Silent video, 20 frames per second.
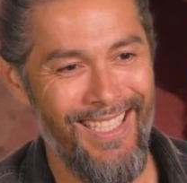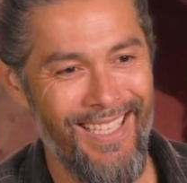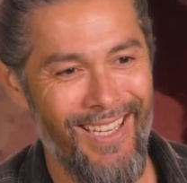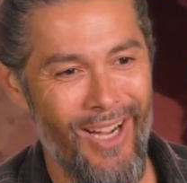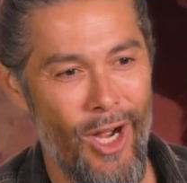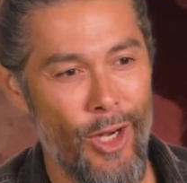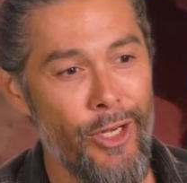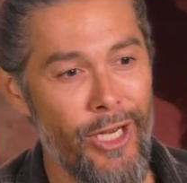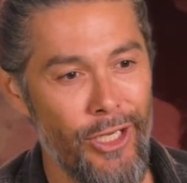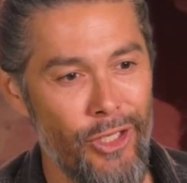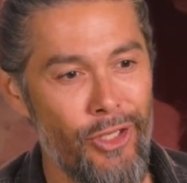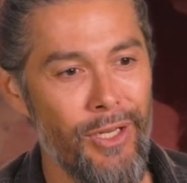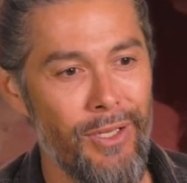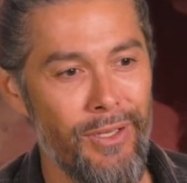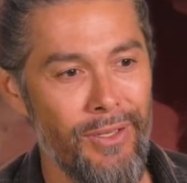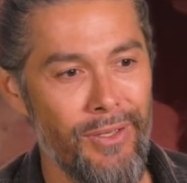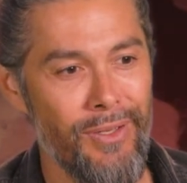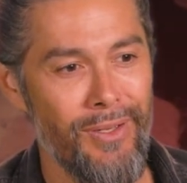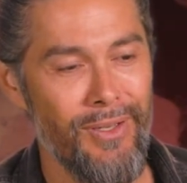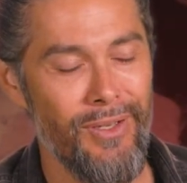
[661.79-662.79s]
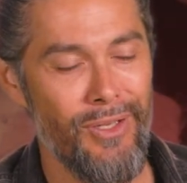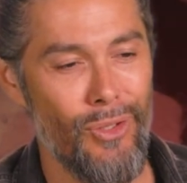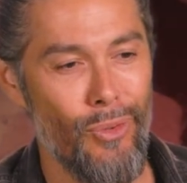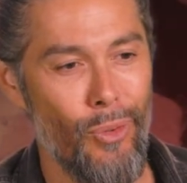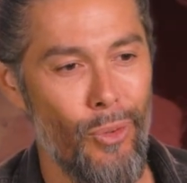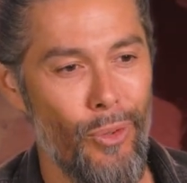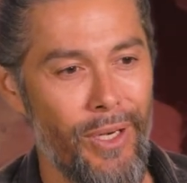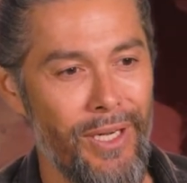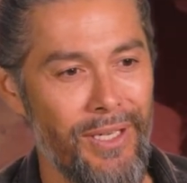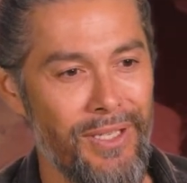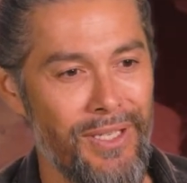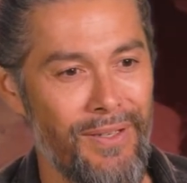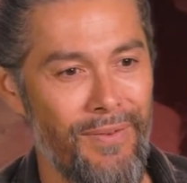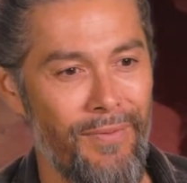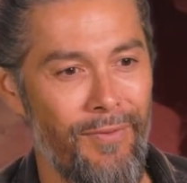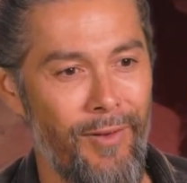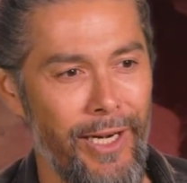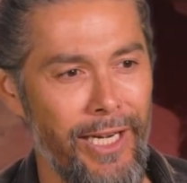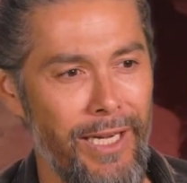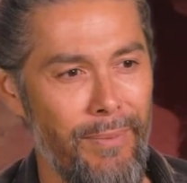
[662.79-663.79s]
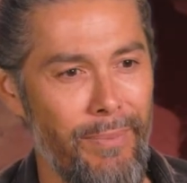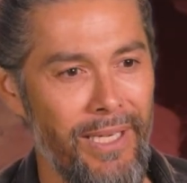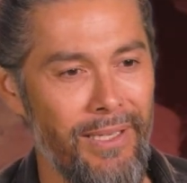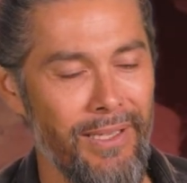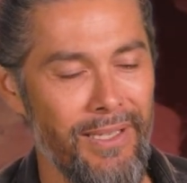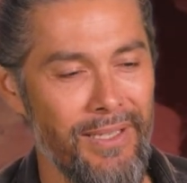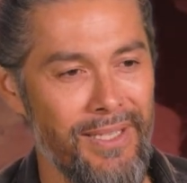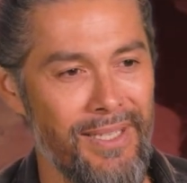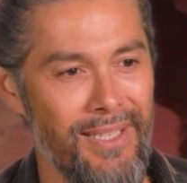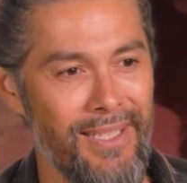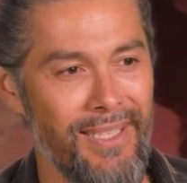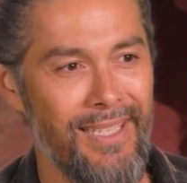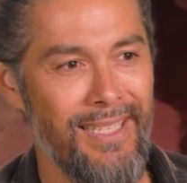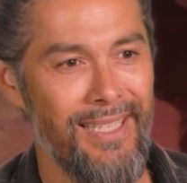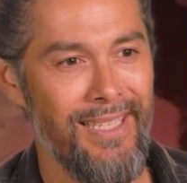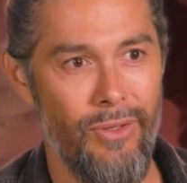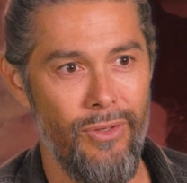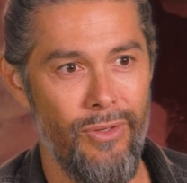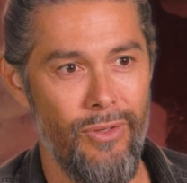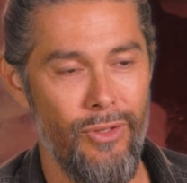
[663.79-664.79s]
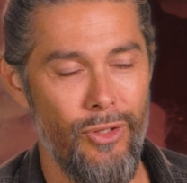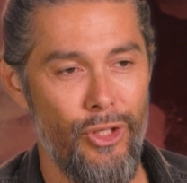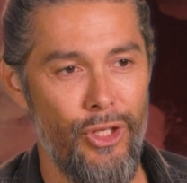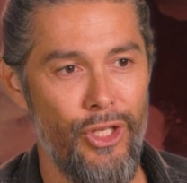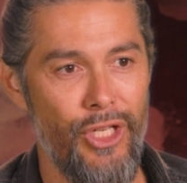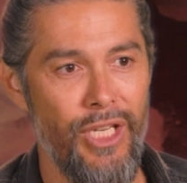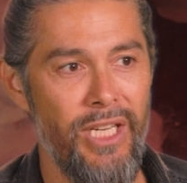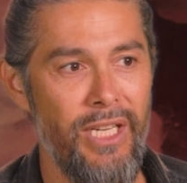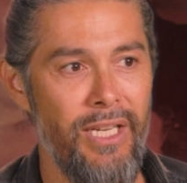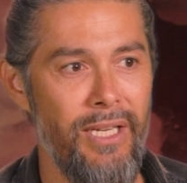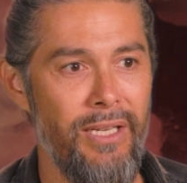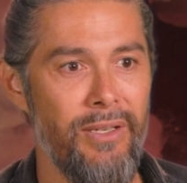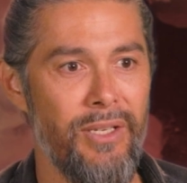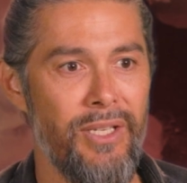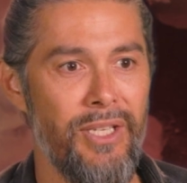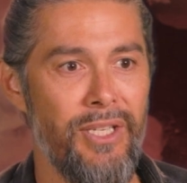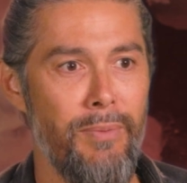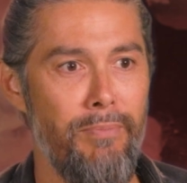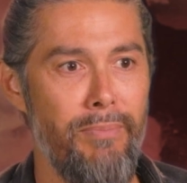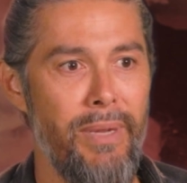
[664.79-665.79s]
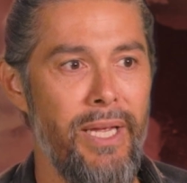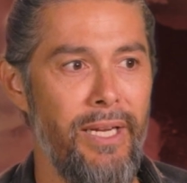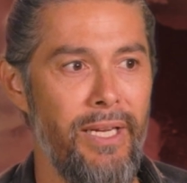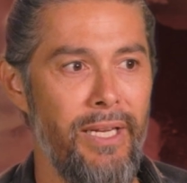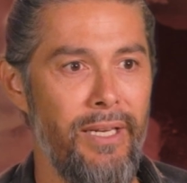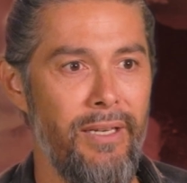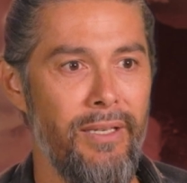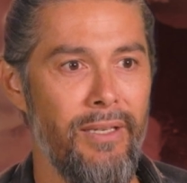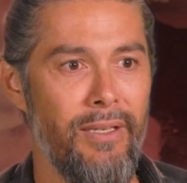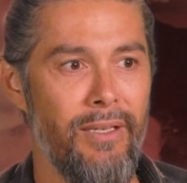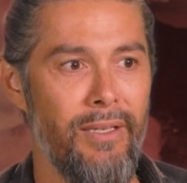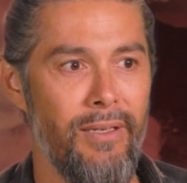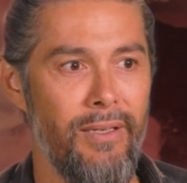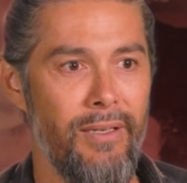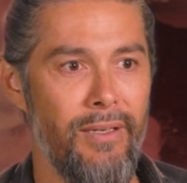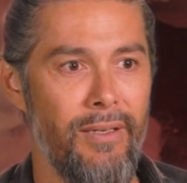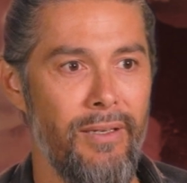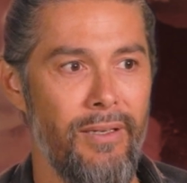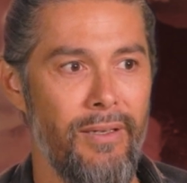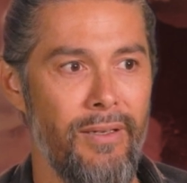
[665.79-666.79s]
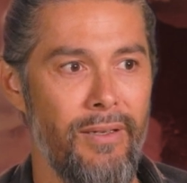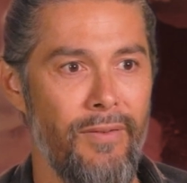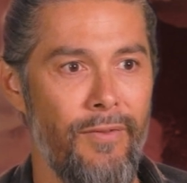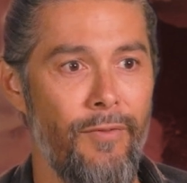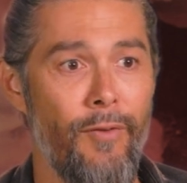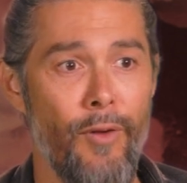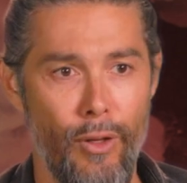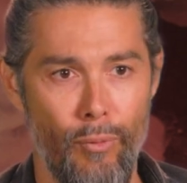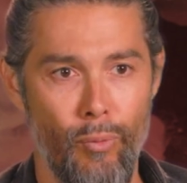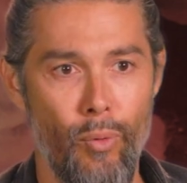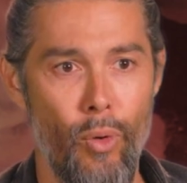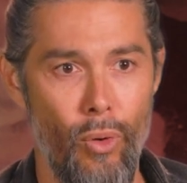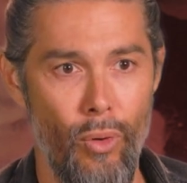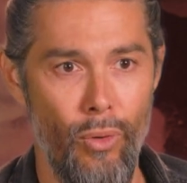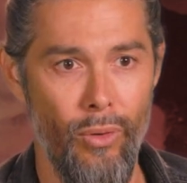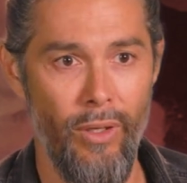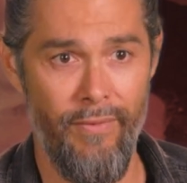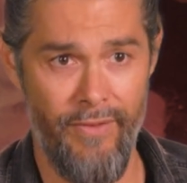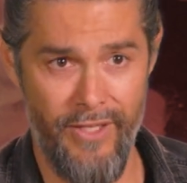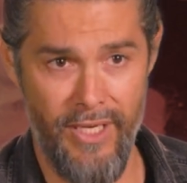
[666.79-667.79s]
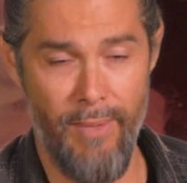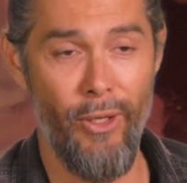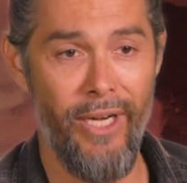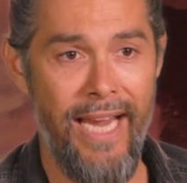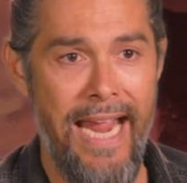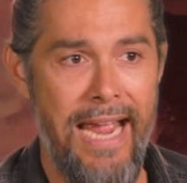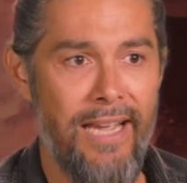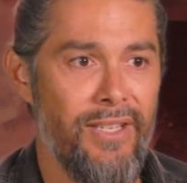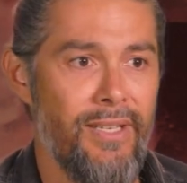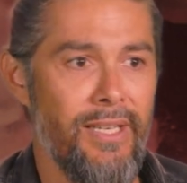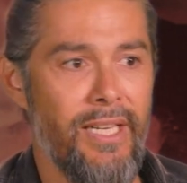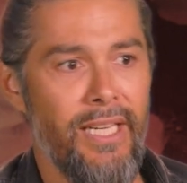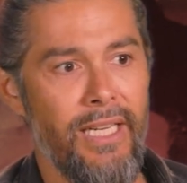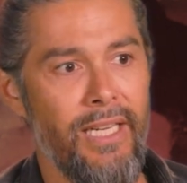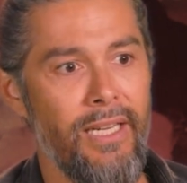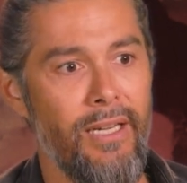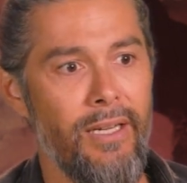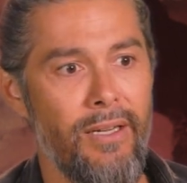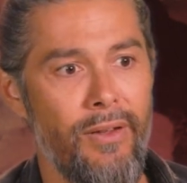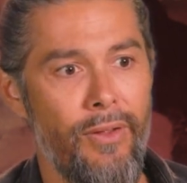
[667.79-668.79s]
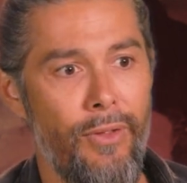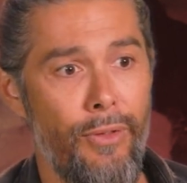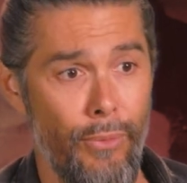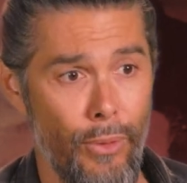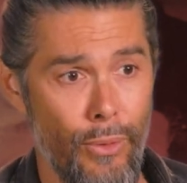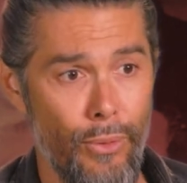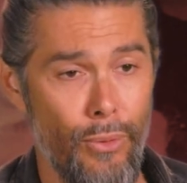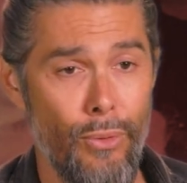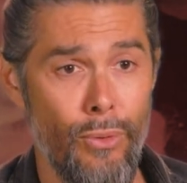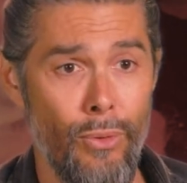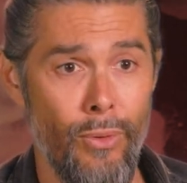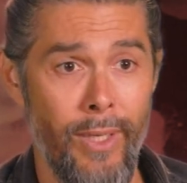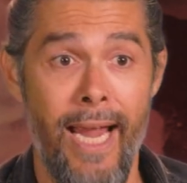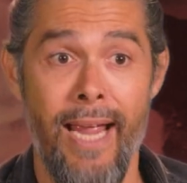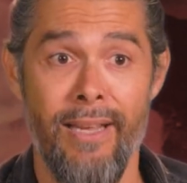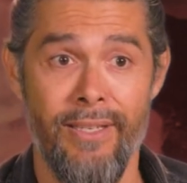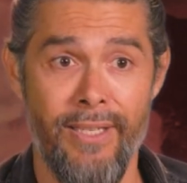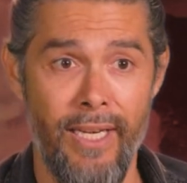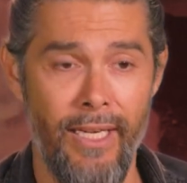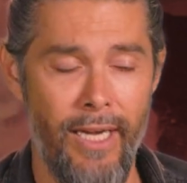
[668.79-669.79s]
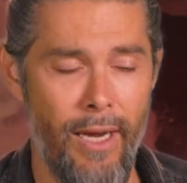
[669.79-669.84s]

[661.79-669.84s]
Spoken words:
audition story is funny because she submitted for the role of Summer Cassidy through casting